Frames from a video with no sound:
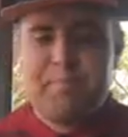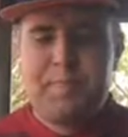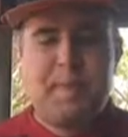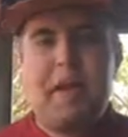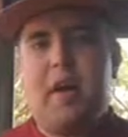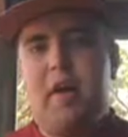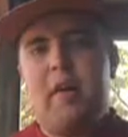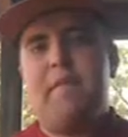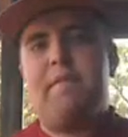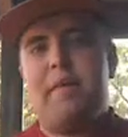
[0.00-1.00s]
they are
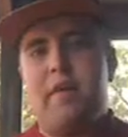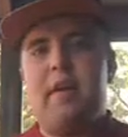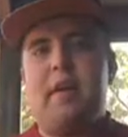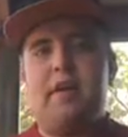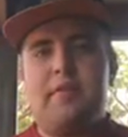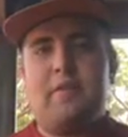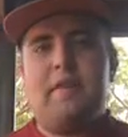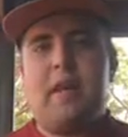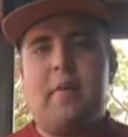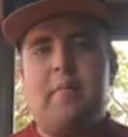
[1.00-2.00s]
a very good
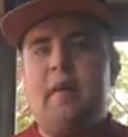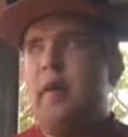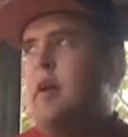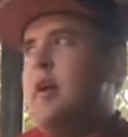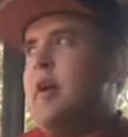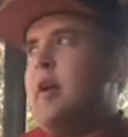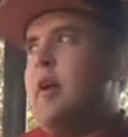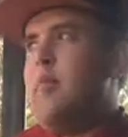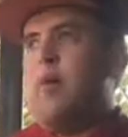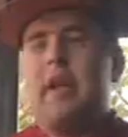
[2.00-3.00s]
team.
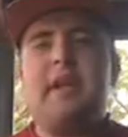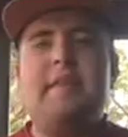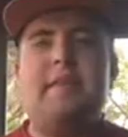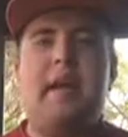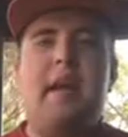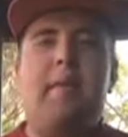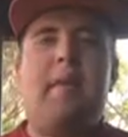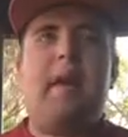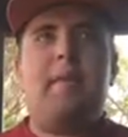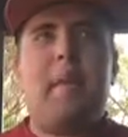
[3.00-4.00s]
And what I can say
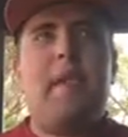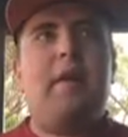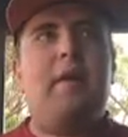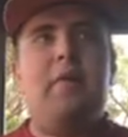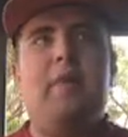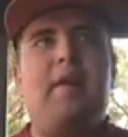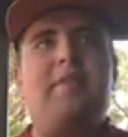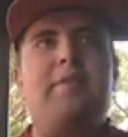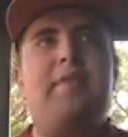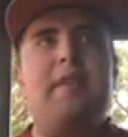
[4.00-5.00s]
about
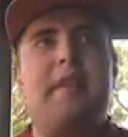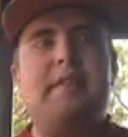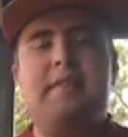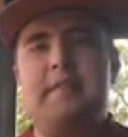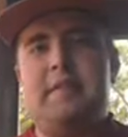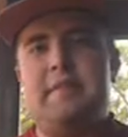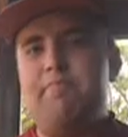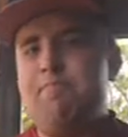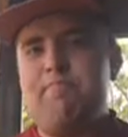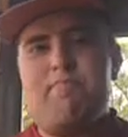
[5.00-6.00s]
Wellington Phoenix is
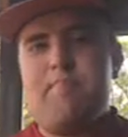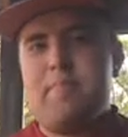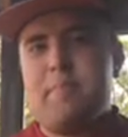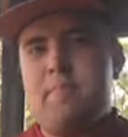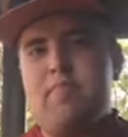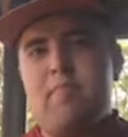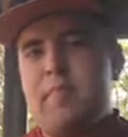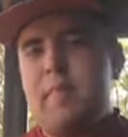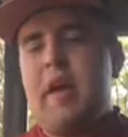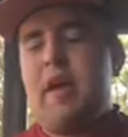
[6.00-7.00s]

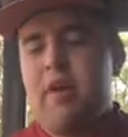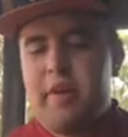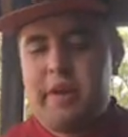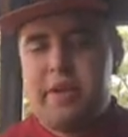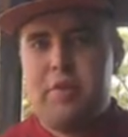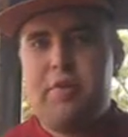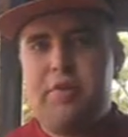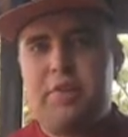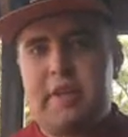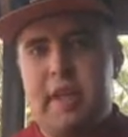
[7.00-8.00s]
they are a
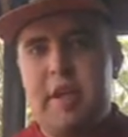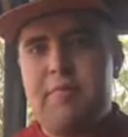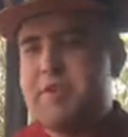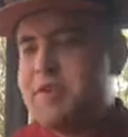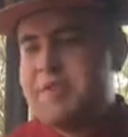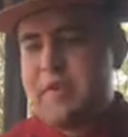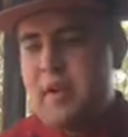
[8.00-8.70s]
huge team to just